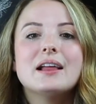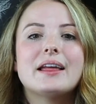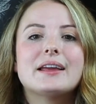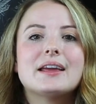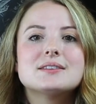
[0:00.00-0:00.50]

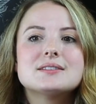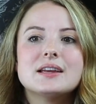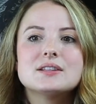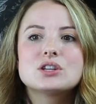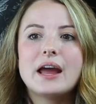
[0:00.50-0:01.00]
Like
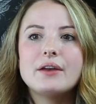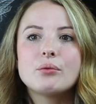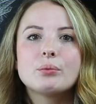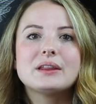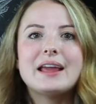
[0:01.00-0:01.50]
it's kind of a
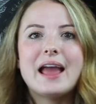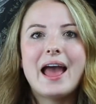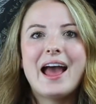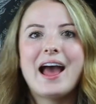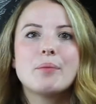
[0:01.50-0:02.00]
really
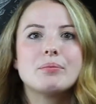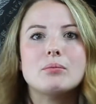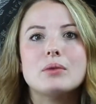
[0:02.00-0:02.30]
happy